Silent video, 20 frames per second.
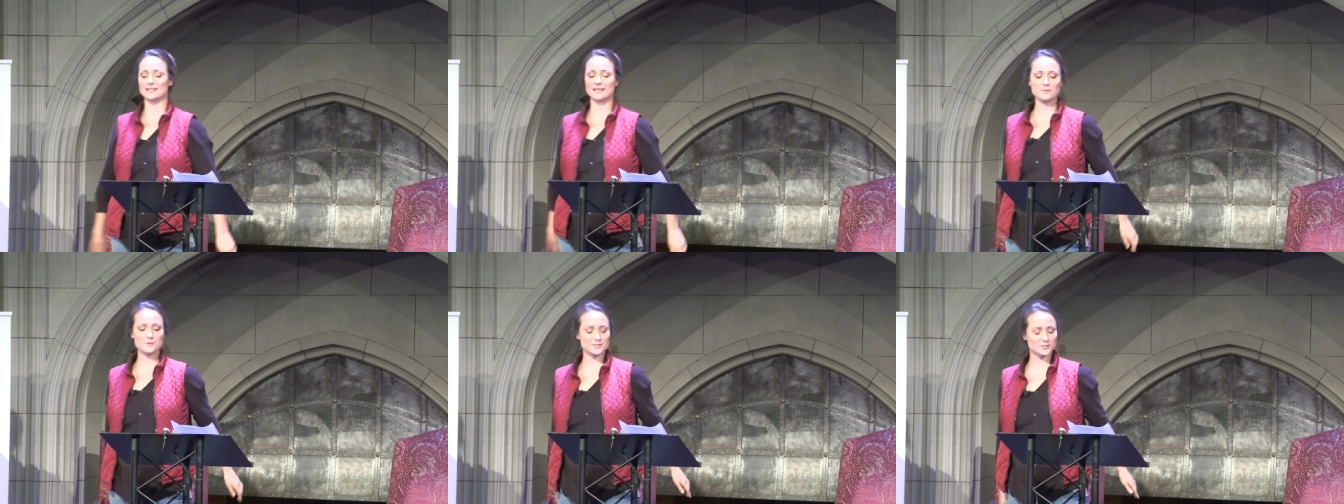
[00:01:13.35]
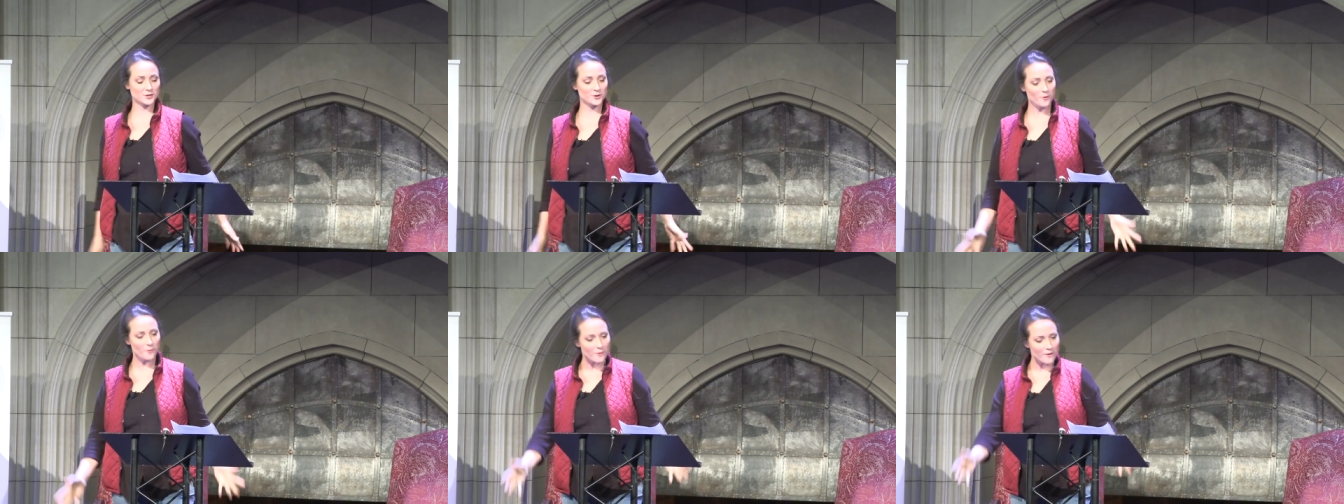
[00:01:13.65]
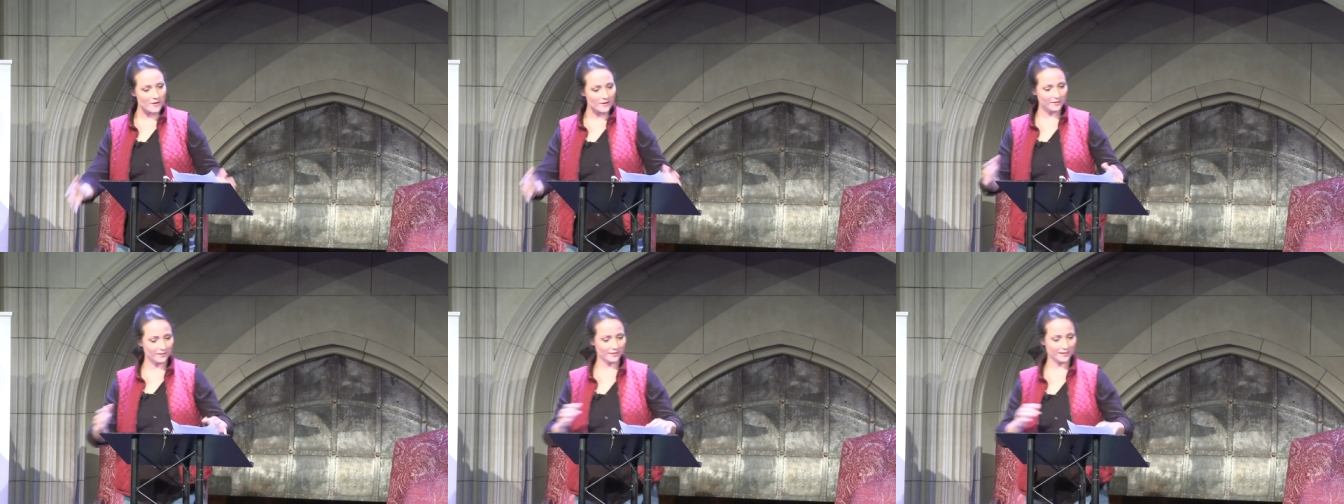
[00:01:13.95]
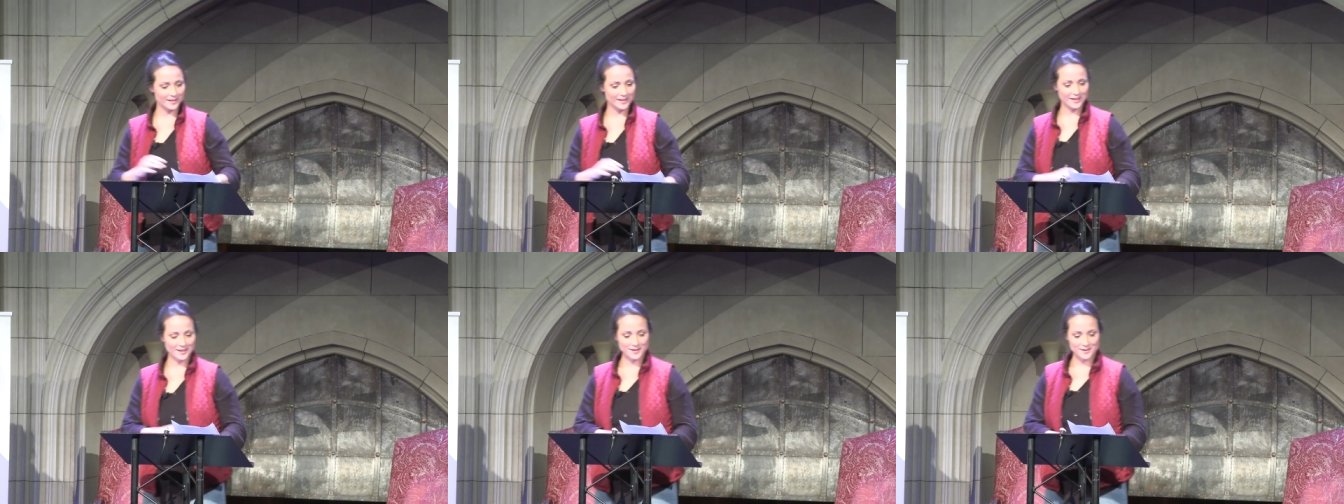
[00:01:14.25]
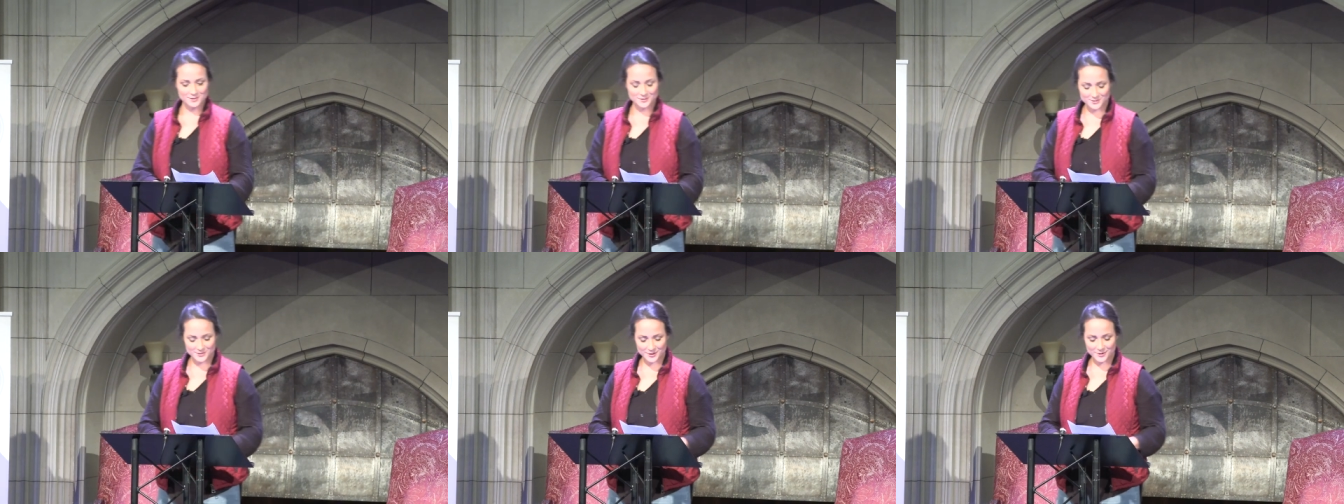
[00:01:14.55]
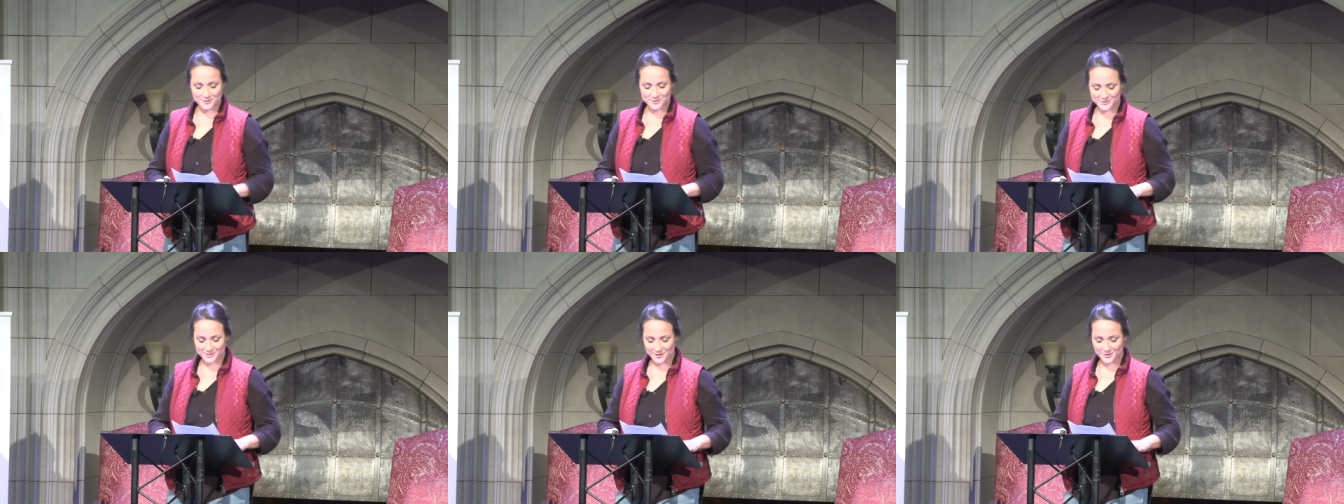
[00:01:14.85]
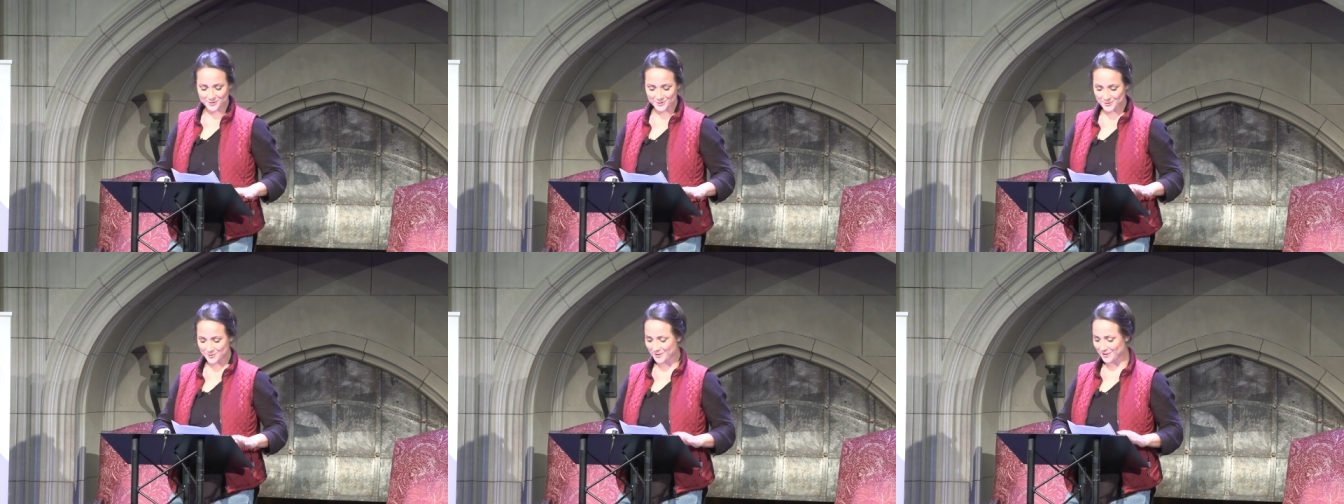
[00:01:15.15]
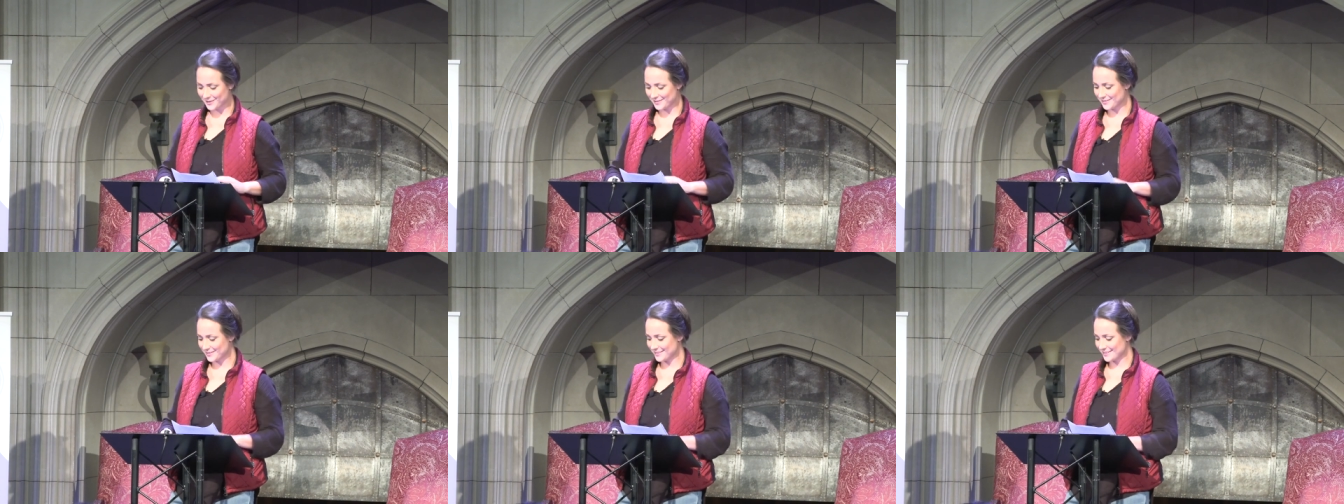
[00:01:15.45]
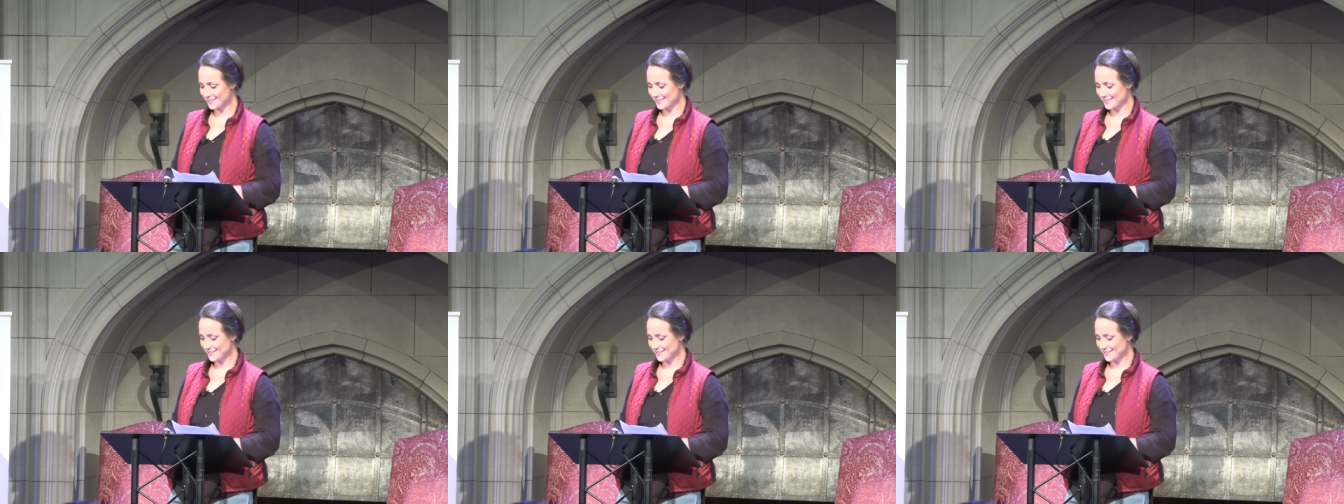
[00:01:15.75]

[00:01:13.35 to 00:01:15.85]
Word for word: It was cool. So, so cool.